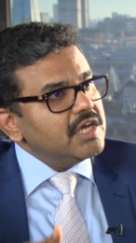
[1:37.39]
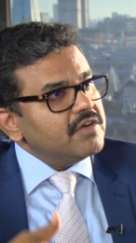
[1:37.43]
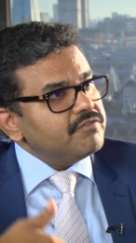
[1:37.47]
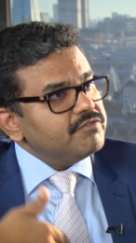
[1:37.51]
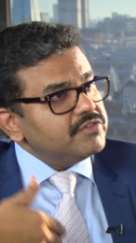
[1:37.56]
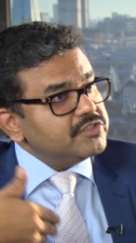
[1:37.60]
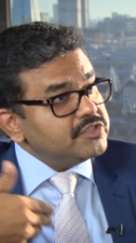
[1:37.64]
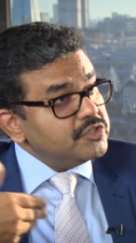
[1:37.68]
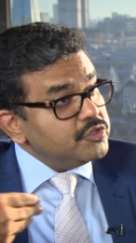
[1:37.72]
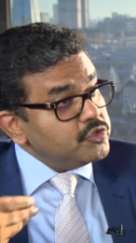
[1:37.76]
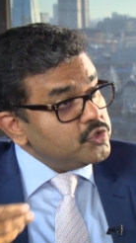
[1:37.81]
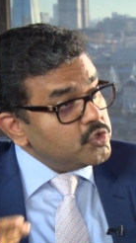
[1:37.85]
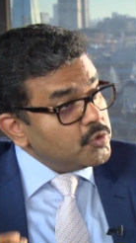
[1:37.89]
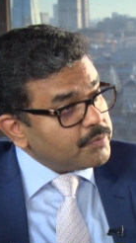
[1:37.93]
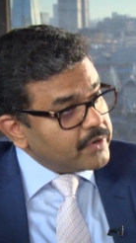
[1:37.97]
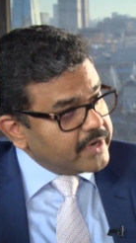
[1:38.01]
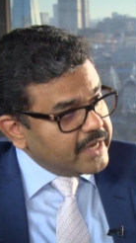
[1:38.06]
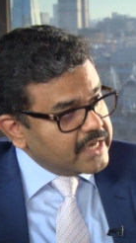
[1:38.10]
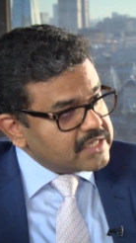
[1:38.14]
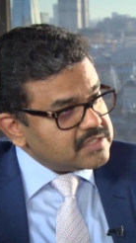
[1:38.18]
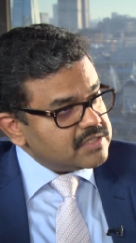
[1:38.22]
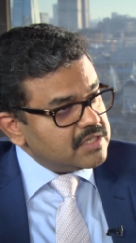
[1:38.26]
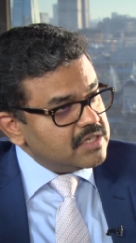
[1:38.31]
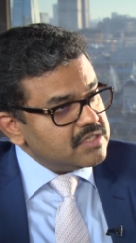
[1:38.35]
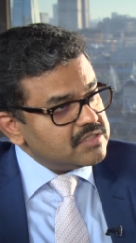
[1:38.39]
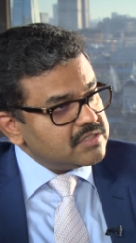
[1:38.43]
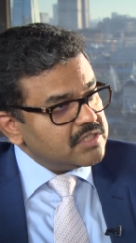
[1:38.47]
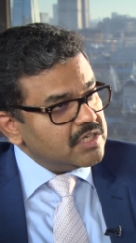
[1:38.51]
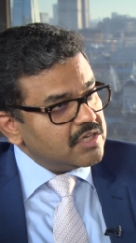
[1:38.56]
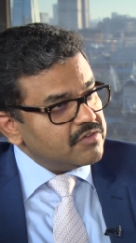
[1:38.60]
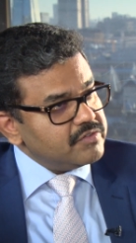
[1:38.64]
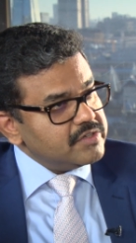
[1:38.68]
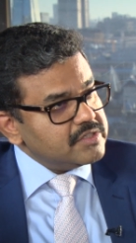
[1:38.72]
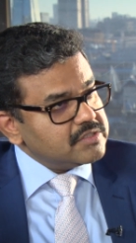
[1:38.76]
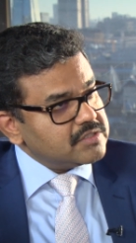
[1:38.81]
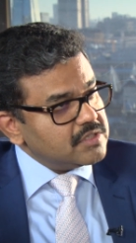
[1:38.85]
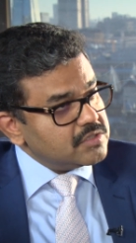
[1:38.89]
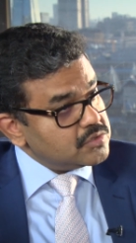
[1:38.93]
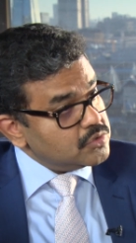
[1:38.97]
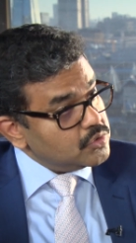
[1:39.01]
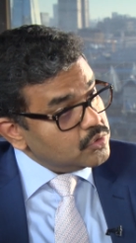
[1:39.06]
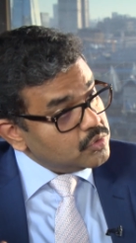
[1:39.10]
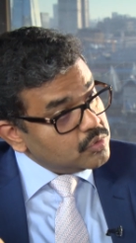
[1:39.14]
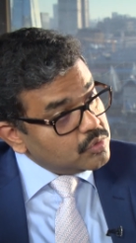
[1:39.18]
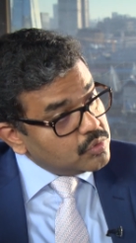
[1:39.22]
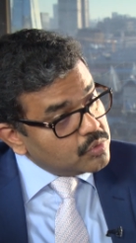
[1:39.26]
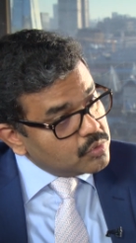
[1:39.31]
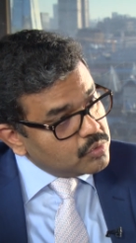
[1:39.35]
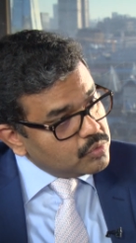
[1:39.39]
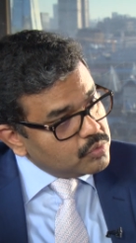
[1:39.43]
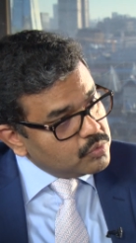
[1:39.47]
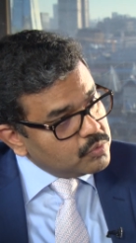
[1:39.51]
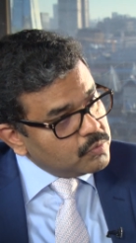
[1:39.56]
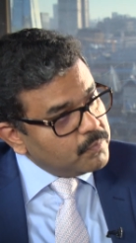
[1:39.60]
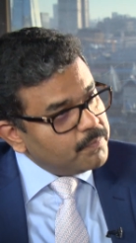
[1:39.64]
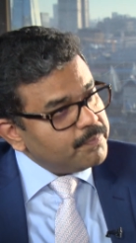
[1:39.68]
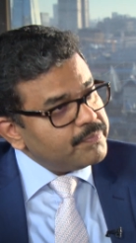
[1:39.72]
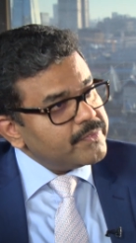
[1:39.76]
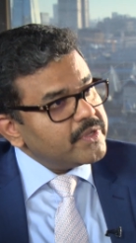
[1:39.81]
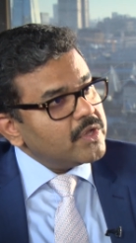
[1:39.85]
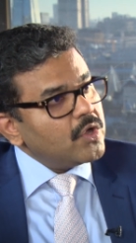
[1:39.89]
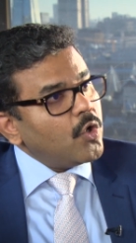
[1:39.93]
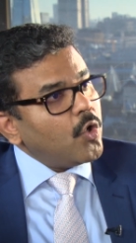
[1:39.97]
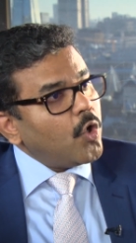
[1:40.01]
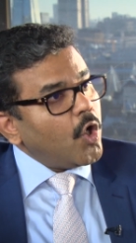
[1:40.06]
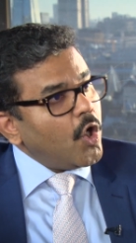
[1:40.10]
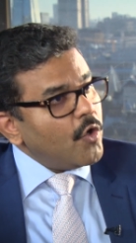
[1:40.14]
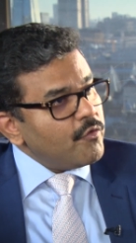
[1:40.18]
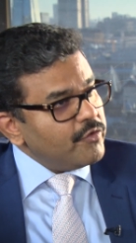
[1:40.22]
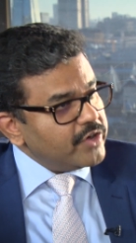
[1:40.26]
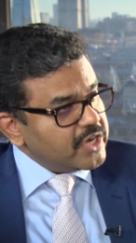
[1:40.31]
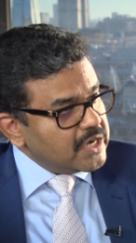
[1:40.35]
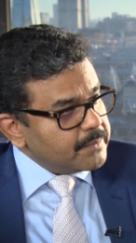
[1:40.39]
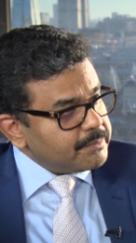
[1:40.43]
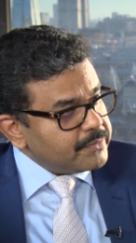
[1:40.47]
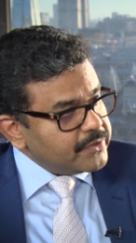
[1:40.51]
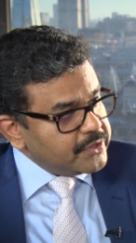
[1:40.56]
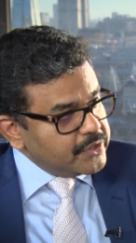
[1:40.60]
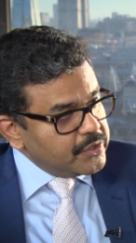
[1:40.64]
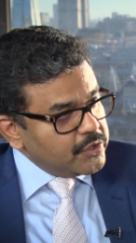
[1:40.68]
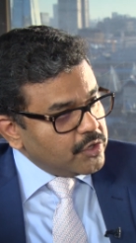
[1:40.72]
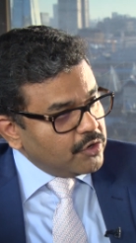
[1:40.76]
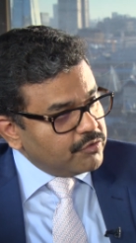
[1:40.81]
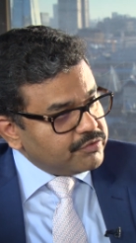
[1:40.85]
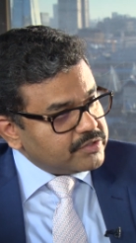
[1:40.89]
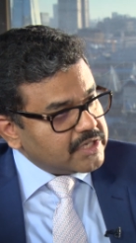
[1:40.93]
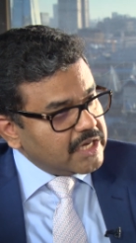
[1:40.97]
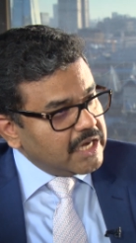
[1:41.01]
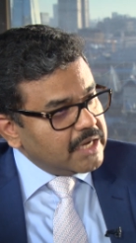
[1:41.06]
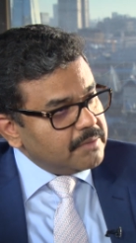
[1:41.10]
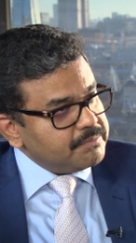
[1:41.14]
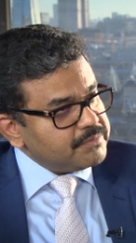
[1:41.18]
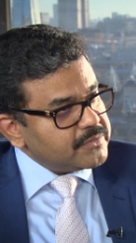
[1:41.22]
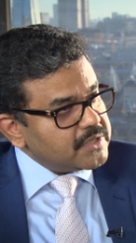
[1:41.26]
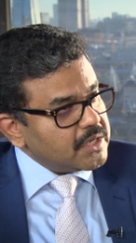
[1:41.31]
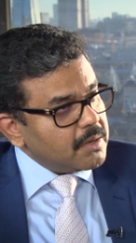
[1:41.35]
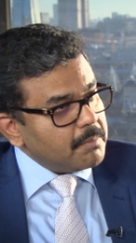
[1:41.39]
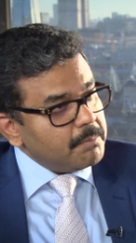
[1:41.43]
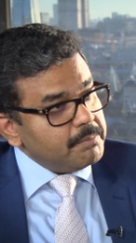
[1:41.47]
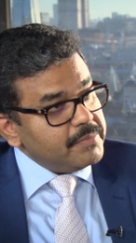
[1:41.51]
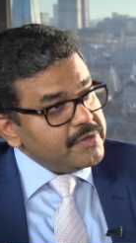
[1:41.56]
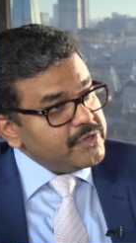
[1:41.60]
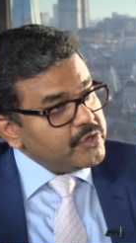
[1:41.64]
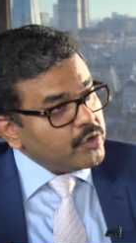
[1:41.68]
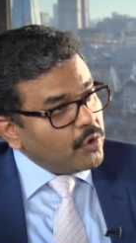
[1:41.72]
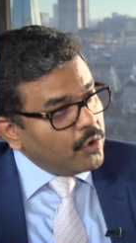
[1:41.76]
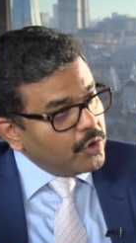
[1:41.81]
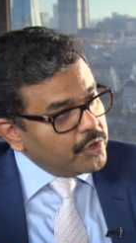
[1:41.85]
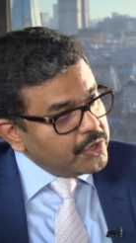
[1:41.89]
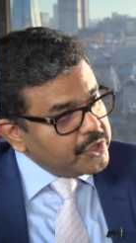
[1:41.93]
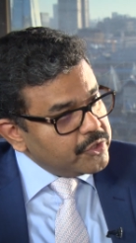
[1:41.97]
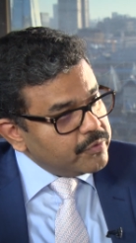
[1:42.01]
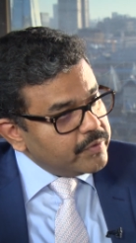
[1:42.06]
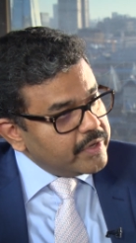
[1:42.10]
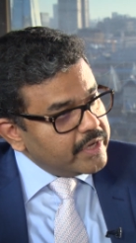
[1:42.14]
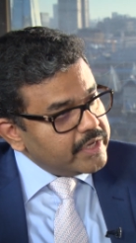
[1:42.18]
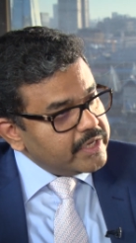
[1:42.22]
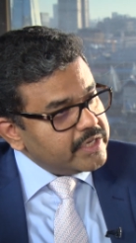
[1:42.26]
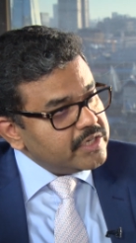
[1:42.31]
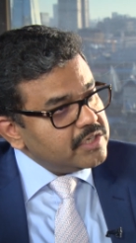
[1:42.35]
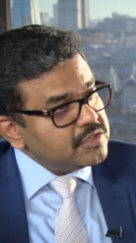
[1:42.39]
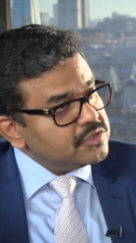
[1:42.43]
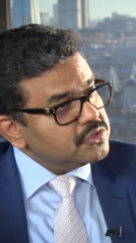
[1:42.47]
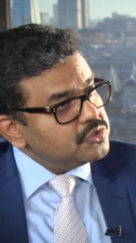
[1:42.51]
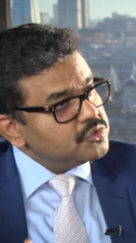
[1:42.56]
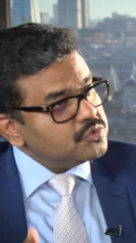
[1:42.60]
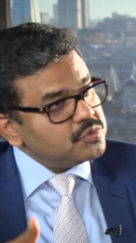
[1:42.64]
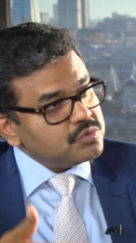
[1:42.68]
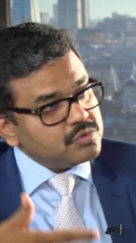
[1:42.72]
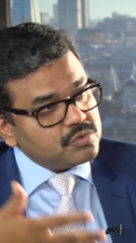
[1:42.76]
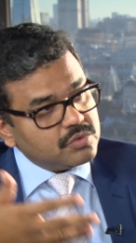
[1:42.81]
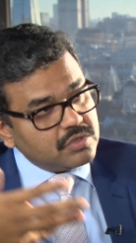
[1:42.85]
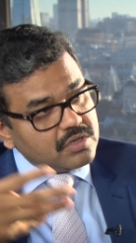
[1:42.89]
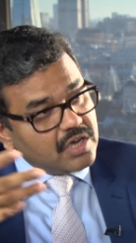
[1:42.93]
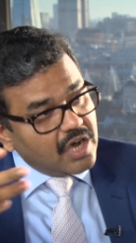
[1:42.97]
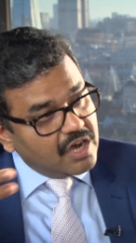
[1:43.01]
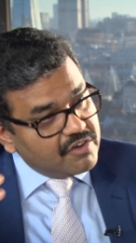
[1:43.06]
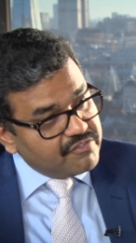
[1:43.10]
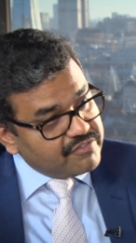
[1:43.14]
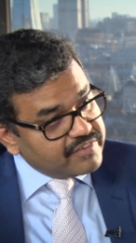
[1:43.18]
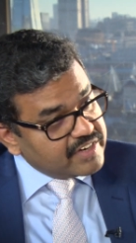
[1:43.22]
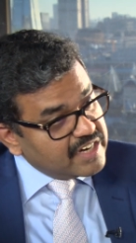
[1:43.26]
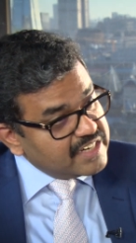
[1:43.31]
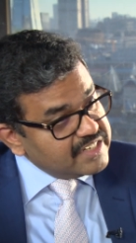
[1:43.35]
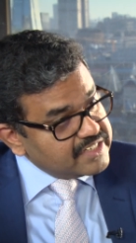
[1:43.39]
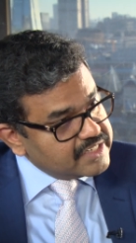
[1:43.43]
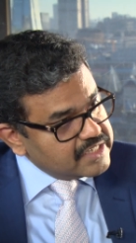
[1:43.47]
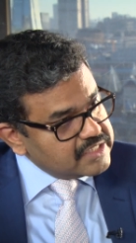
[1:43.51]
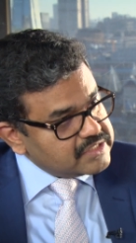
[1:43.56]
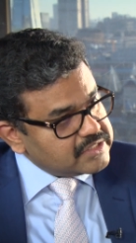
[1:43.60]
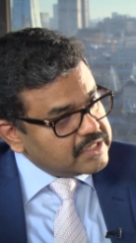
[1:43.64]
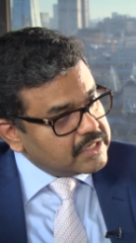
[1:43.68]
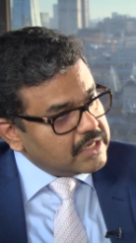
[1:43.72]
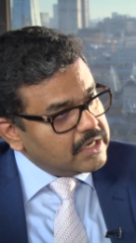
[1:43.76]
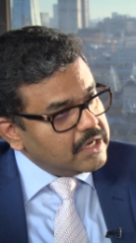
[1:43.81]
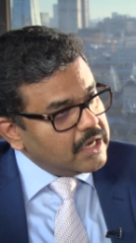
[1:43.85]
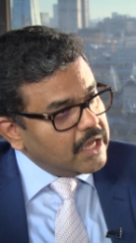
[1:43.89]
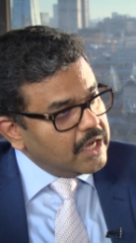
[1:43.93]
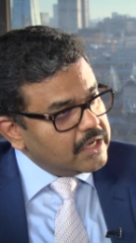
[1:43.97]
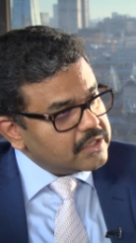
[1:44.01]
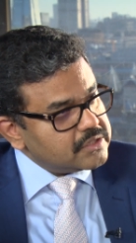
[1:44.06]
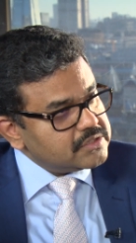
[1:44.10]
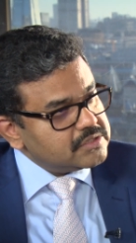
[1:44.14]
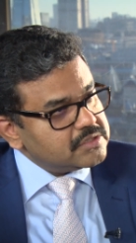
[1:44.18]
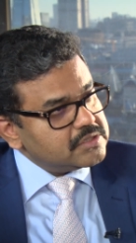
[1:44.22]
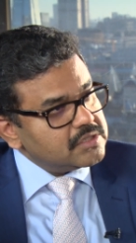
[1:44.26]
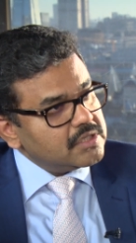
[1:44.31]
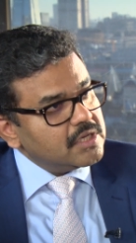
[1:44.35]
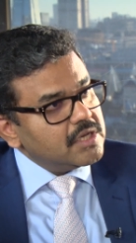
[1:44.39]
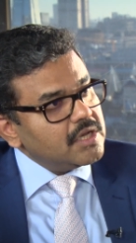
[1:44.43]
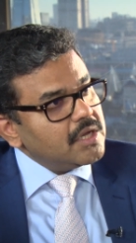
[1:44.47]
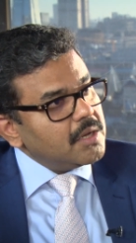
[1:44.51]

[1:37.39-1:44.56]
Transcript: with the new products and services grew over a period of time beyond UAE to Gulf countries at large,